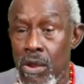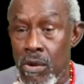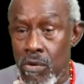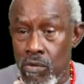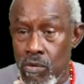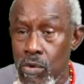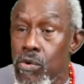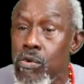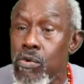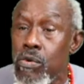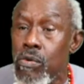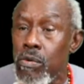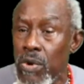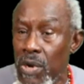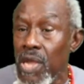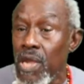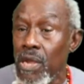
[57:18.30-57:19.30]

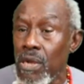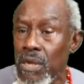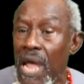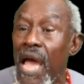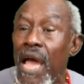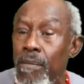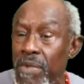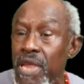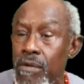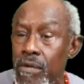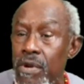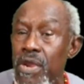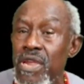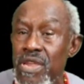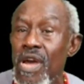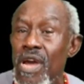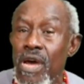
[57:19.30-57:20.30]
ruling
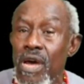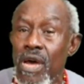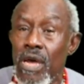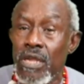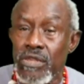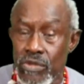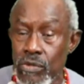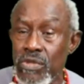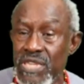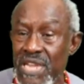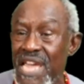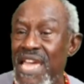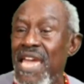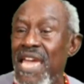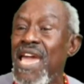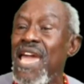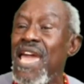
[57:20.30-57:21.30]
Liberia
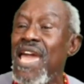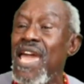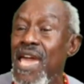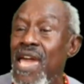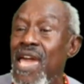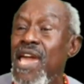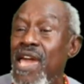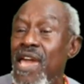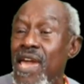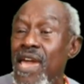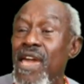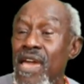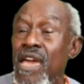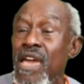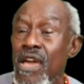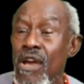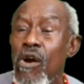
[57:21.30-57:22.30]
today?
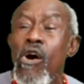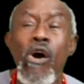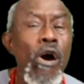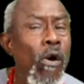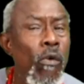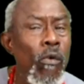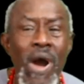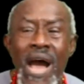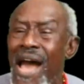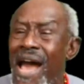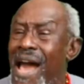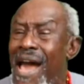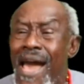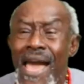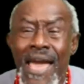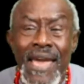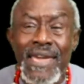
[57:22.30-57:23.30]
Oh,
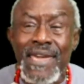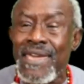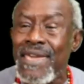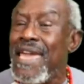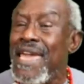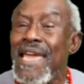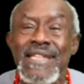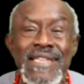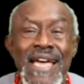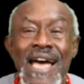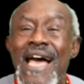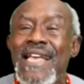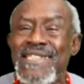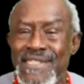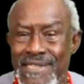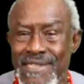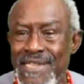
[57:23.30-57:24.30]
why can't I
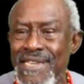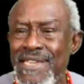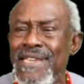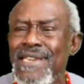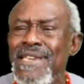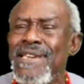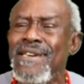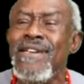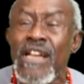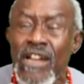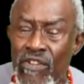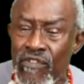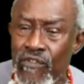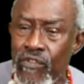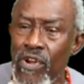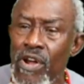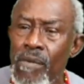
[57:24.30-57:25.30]
steal
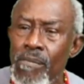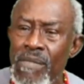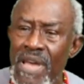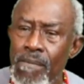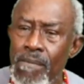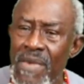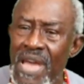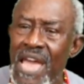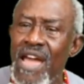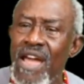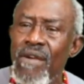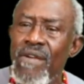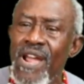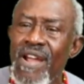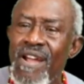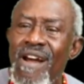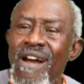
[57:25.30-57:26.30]
from
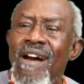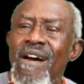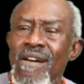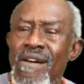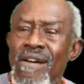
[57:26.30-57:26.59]
America